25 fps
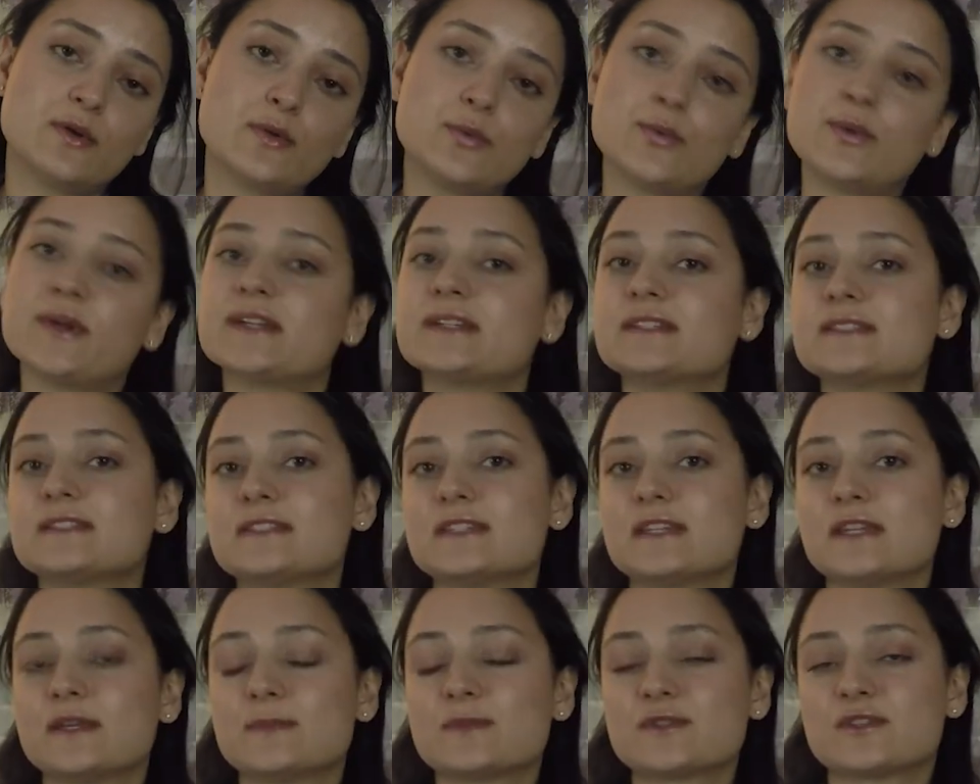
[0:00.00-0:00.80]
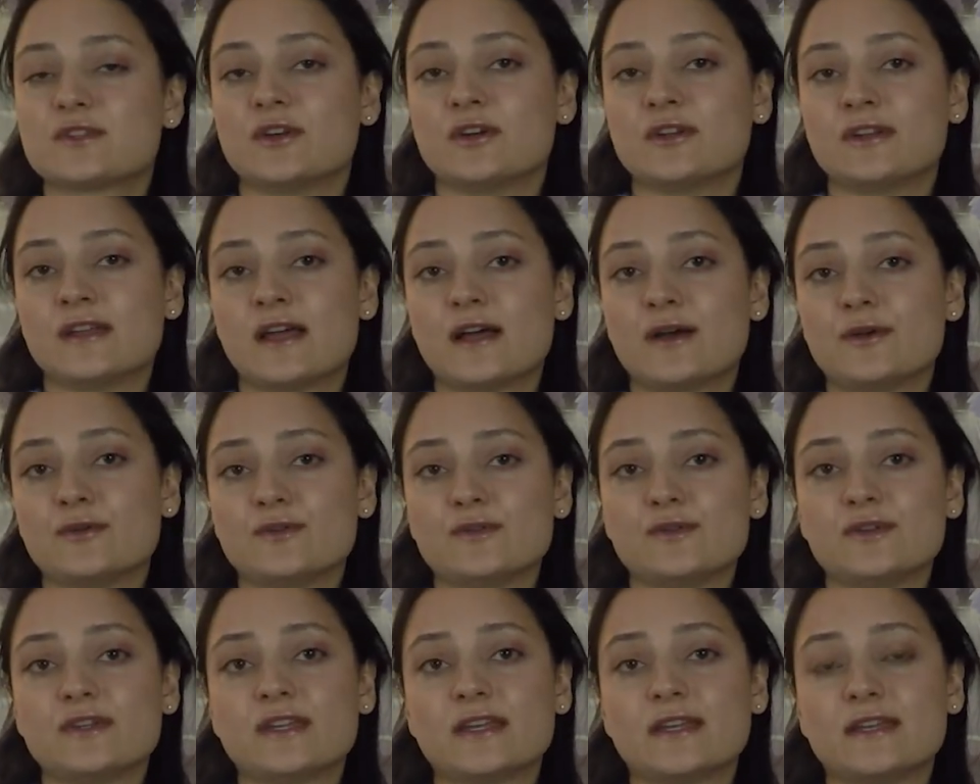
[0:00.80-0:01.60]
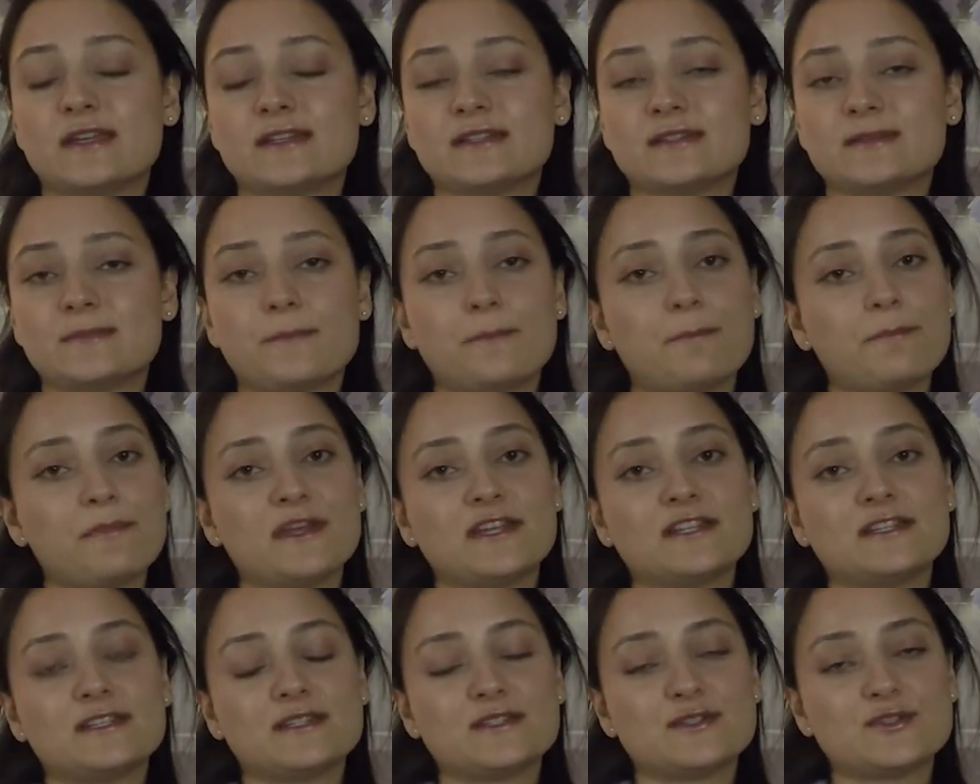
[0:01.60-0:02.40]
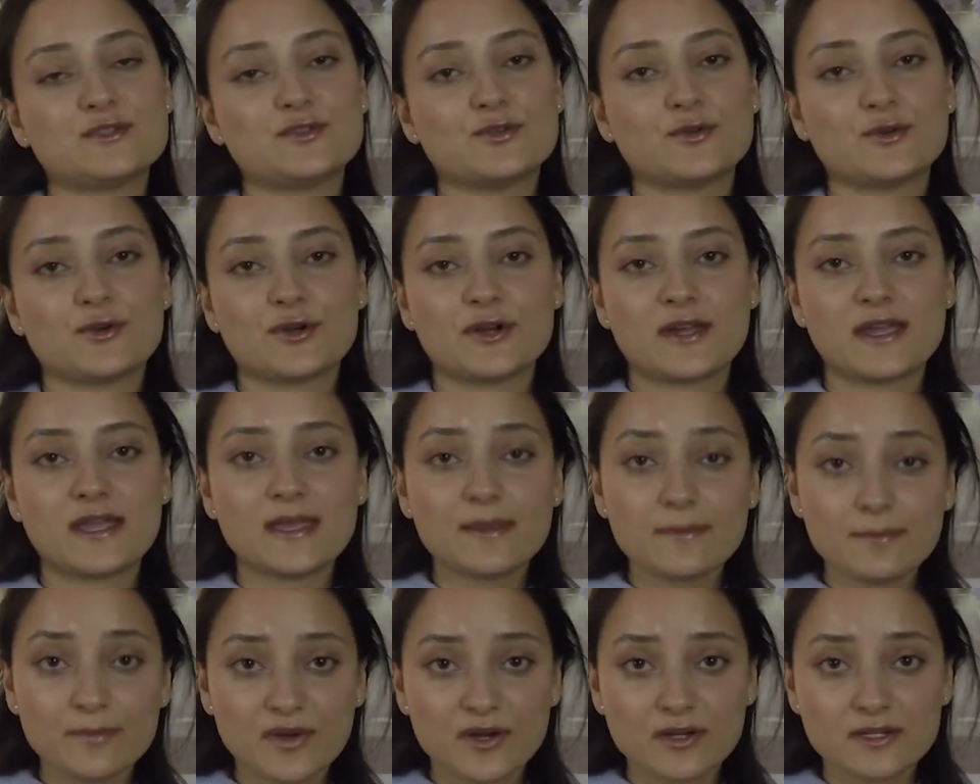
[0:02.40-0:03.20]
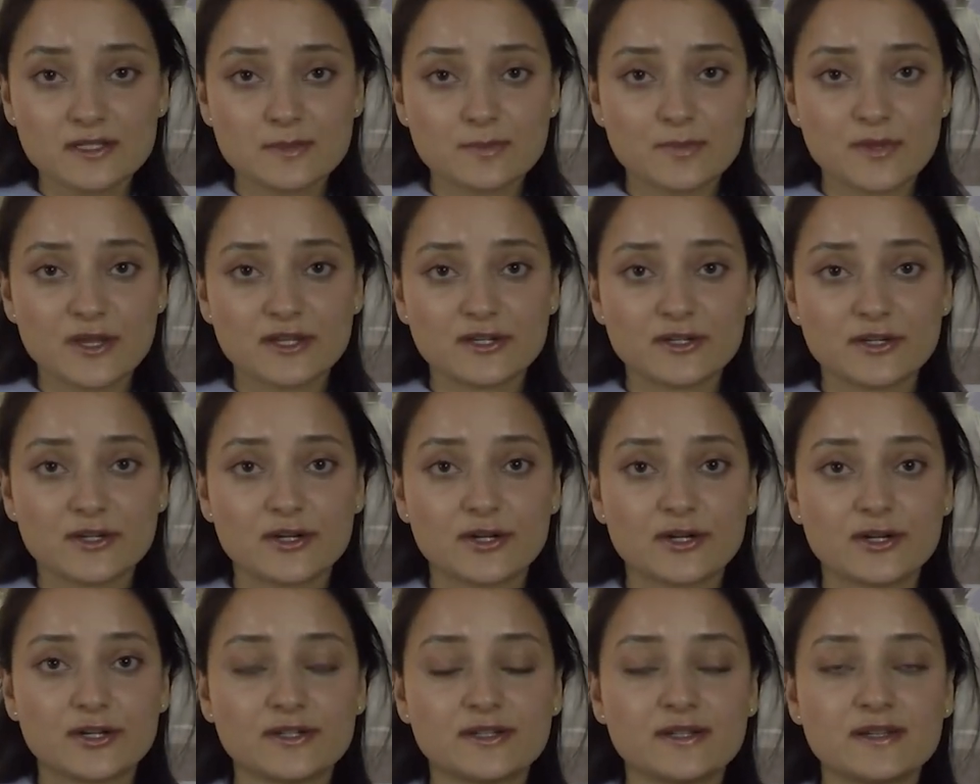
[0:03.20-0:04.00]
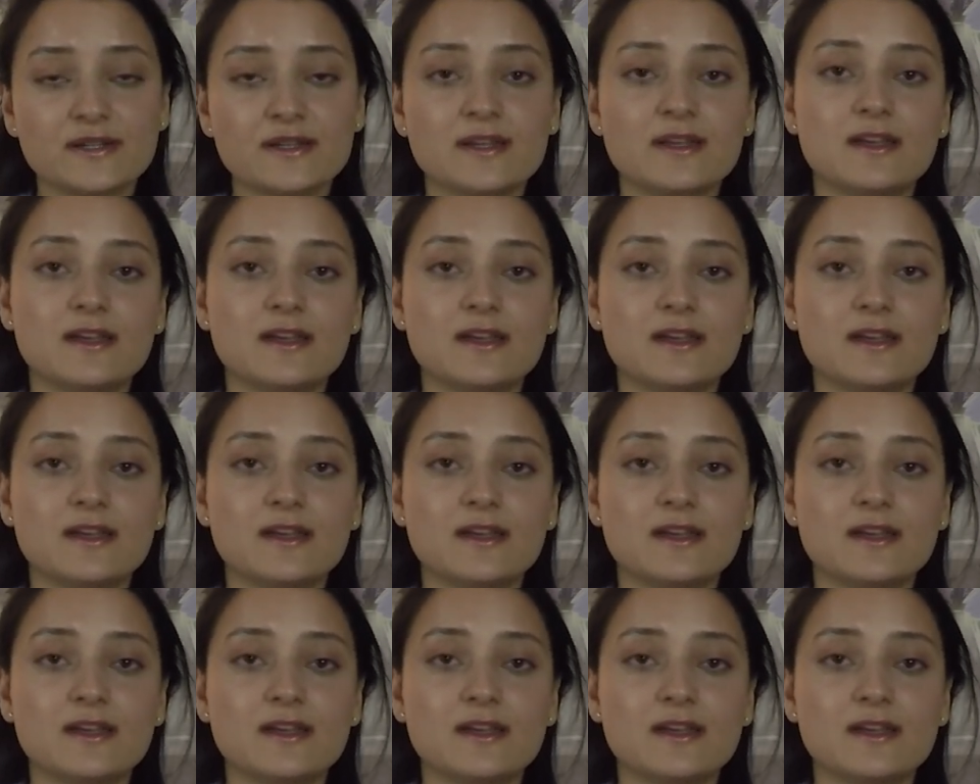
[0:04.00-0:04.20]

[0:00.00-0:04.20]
quick tips on how you can manage your inbox better,